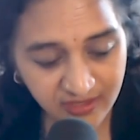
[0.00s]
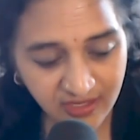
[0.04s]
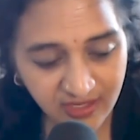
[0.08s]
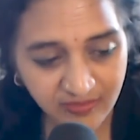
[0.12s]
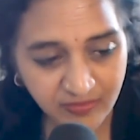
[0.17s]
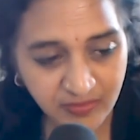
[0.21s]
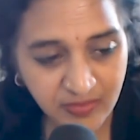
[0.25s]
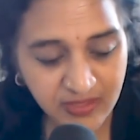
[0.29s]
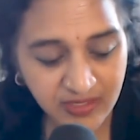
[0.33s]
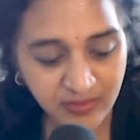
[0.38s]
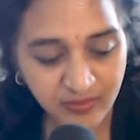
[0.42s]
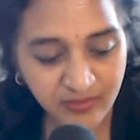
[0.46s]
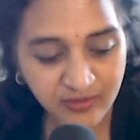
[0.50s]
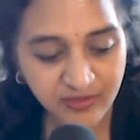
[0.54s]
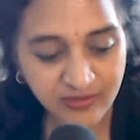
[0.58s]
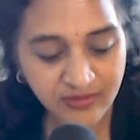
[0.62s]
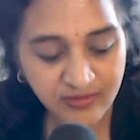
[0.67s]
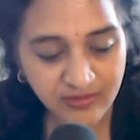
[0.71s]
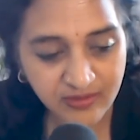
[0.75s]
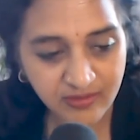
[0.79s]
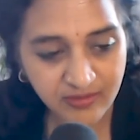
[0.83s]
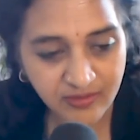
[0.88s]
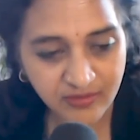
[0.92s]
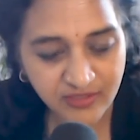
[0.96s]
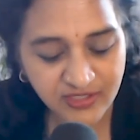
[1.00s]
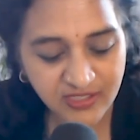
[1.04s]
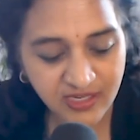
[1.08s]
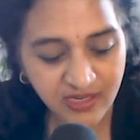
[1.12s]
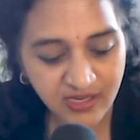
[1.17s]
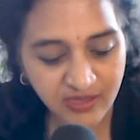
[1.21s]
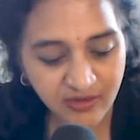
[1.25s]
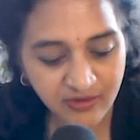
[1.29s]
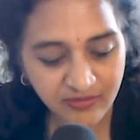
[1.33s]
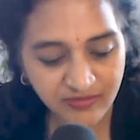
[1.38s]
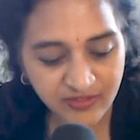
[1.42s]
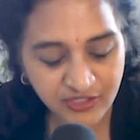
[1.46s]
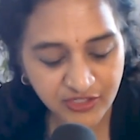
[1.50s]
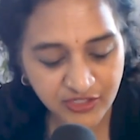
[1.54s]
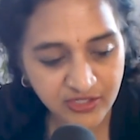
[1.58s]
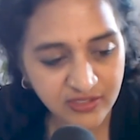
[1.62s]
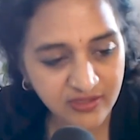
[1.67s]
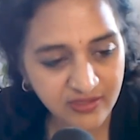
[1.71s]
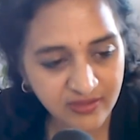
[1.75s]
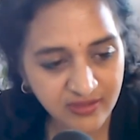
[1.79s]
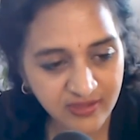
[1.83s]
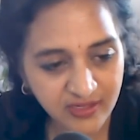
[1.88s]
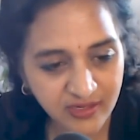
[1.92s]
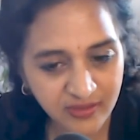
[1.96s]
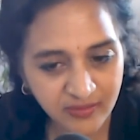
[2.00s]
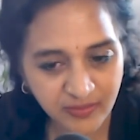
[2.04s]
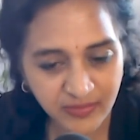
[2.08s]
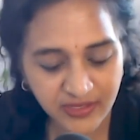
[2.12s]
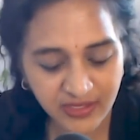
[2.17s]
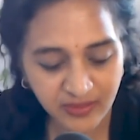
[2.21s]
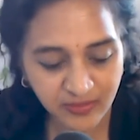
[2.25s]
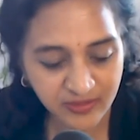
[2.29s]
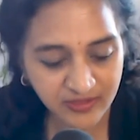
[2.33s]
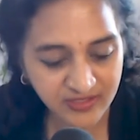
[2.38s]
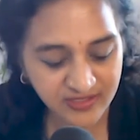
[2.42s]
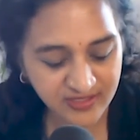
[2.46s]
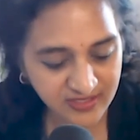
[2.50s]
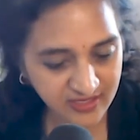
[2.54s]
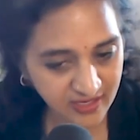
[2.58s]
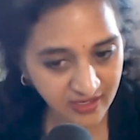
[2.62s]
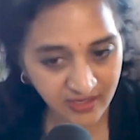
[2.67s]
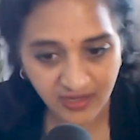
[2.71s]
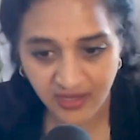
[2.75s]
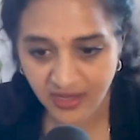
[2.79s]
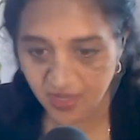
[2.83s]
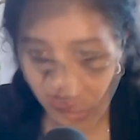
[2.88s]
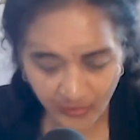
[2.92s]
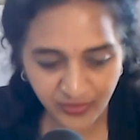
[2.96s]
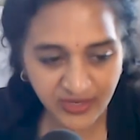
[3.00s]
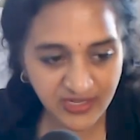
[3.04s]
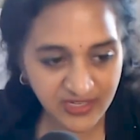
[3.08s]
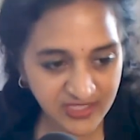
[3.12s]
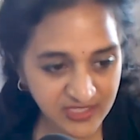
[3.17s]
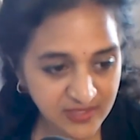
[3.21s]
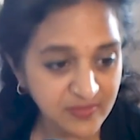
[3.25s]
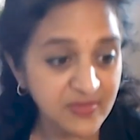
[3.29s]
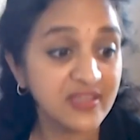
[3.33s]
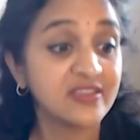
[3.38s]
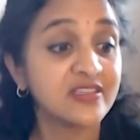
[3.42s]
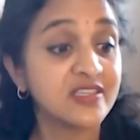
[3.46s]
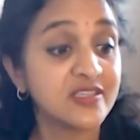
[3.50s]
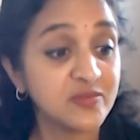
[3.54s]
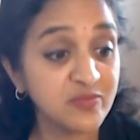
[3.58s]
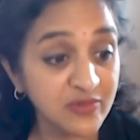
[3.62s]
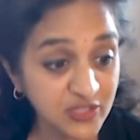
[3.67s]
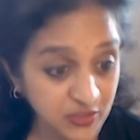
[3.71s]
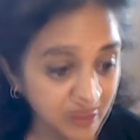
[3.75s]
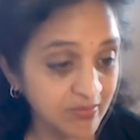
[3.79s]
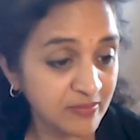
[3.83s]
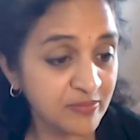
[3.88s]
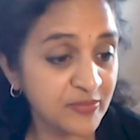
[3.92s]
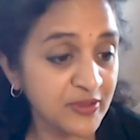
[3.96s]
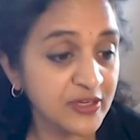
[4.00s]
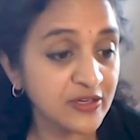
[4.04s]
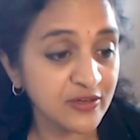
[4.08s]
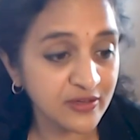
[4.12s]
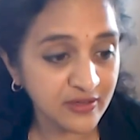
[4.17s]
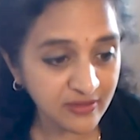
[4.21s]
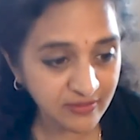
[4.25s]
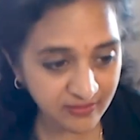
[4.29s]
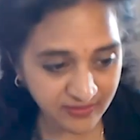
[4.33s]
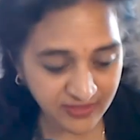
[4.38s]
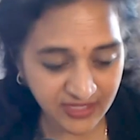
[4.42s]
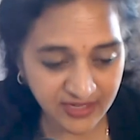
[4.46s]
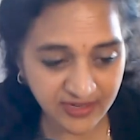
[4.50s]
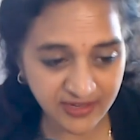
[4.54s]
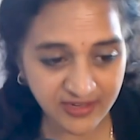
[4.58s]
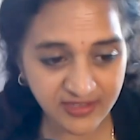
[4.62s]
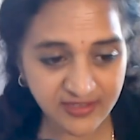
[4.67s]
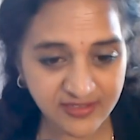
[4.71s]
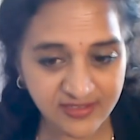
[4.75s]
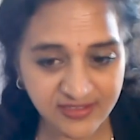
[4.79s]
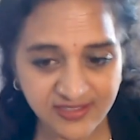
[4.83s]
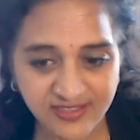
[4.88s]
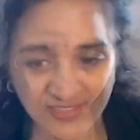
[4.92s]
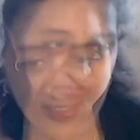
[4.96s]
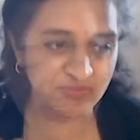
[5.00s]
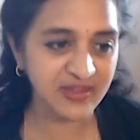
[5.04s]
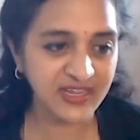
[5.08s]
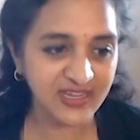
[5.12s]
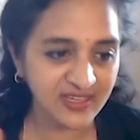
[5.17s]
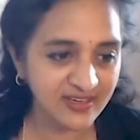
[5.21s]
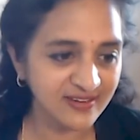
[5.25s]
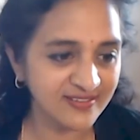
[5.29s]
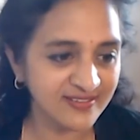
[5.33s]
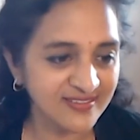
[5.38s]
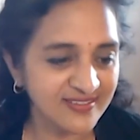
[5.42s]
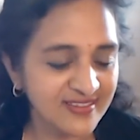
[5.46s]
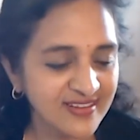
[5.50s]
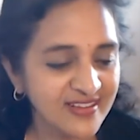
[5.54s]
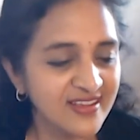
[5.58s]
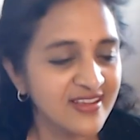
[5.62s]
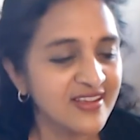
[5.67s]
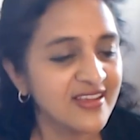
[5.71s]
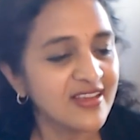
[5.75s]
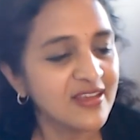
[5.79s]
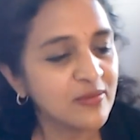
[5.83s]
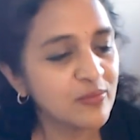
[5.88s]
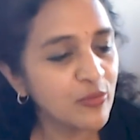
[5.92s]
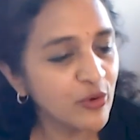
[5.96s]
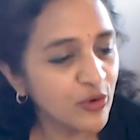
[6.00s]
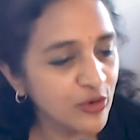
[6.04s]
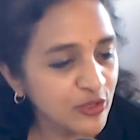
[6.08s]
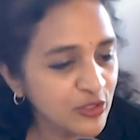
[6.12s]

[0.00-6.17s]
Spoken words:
have been able to see your vision, and they'll be able to say, well, we need to make this much bigger than it is, make it more